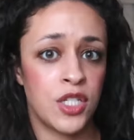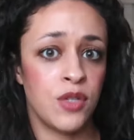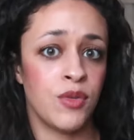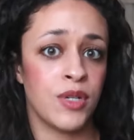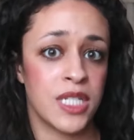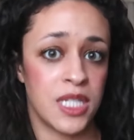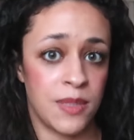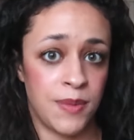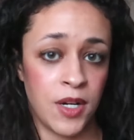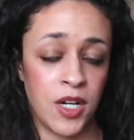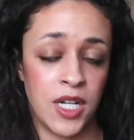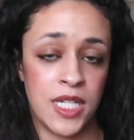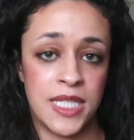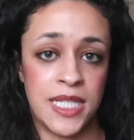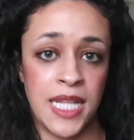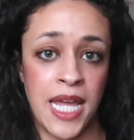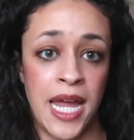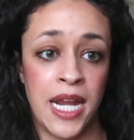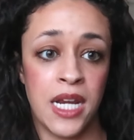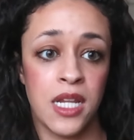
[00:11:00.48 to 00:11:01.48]
you experience
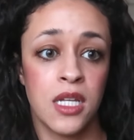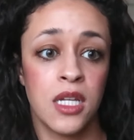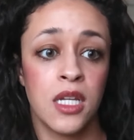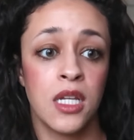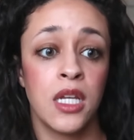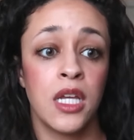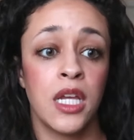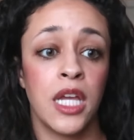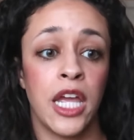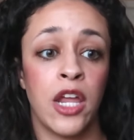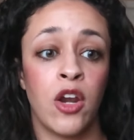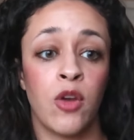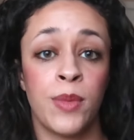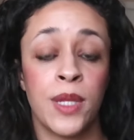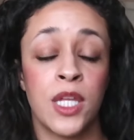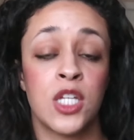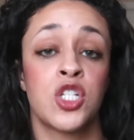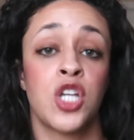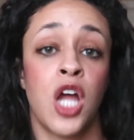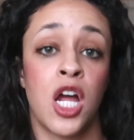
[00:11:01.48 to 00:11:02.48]
that, it'll
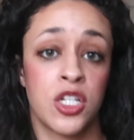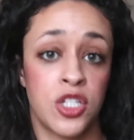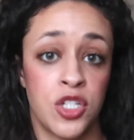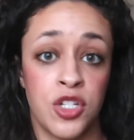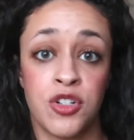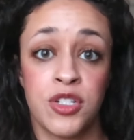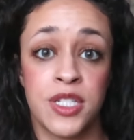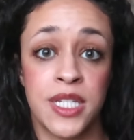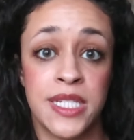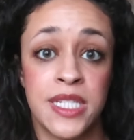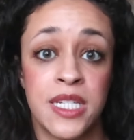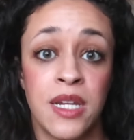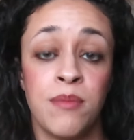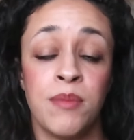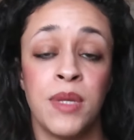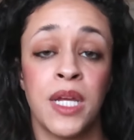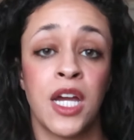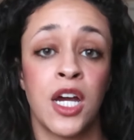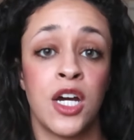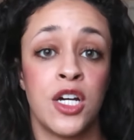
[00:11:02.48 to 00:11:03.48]
be a shock to your system
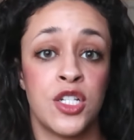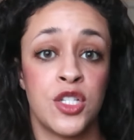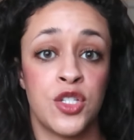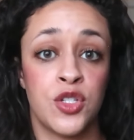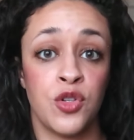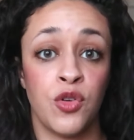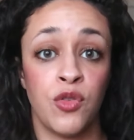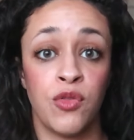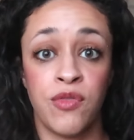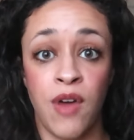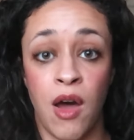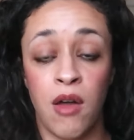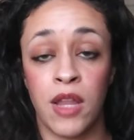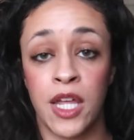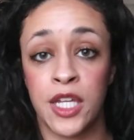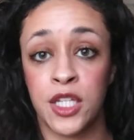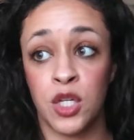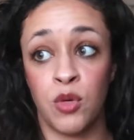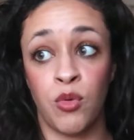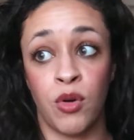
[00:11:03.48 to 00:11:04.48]
because you felt
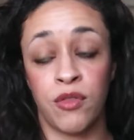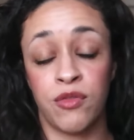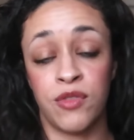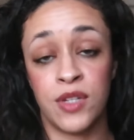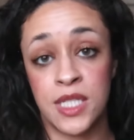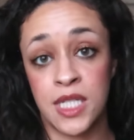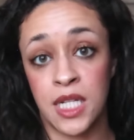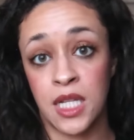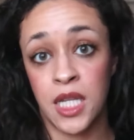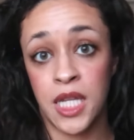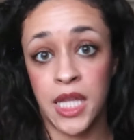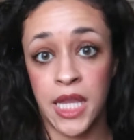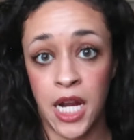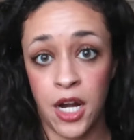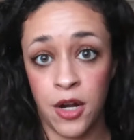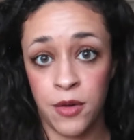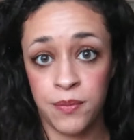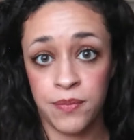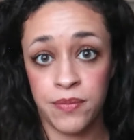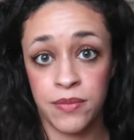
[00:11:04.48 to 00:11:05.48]
like you were physically
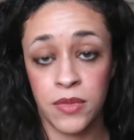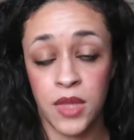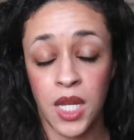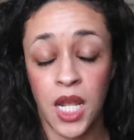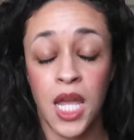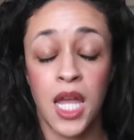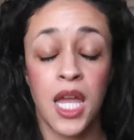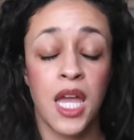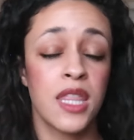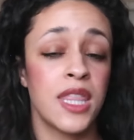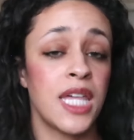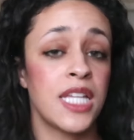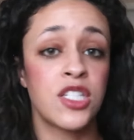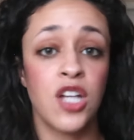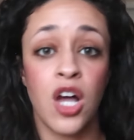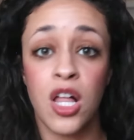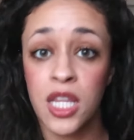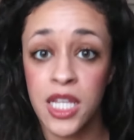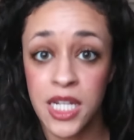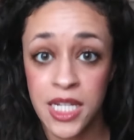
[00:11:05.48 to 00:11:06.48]
there. That's
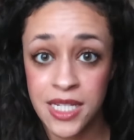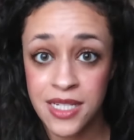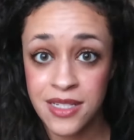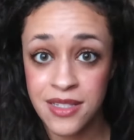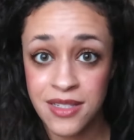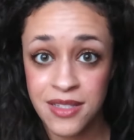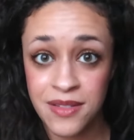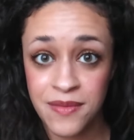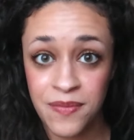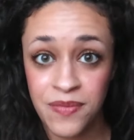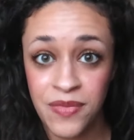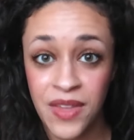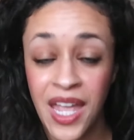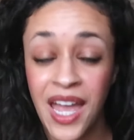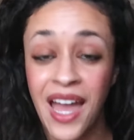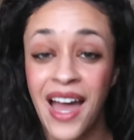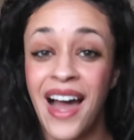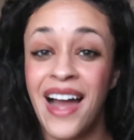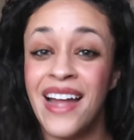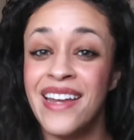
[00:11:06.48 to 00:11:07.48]
all it is.
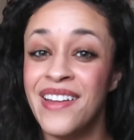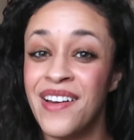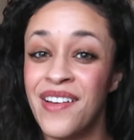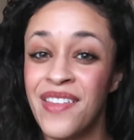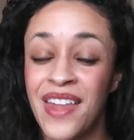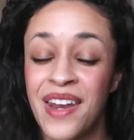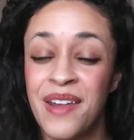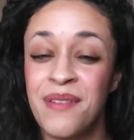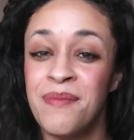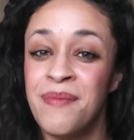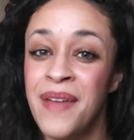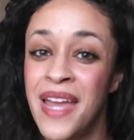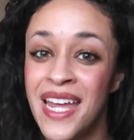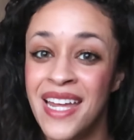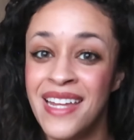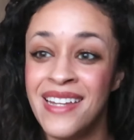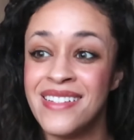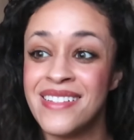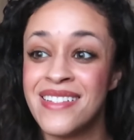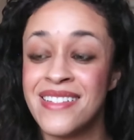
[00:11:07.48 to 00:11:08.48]
I know that it
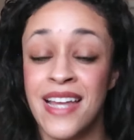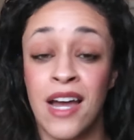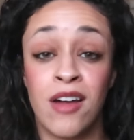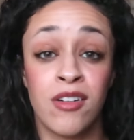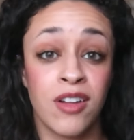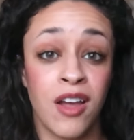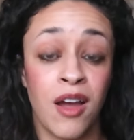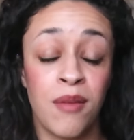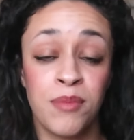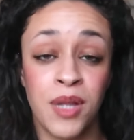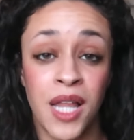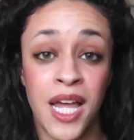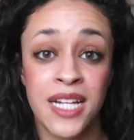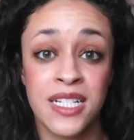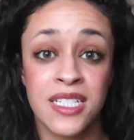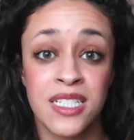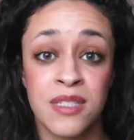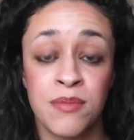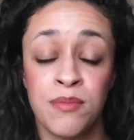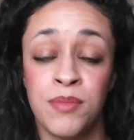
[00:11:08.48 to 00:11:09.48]
may sound
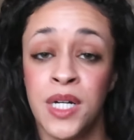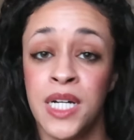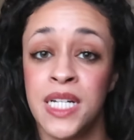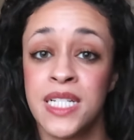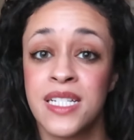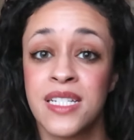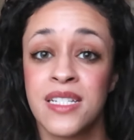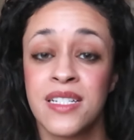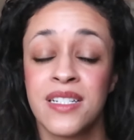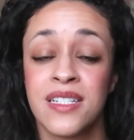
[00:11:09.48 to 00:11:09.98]
complex, but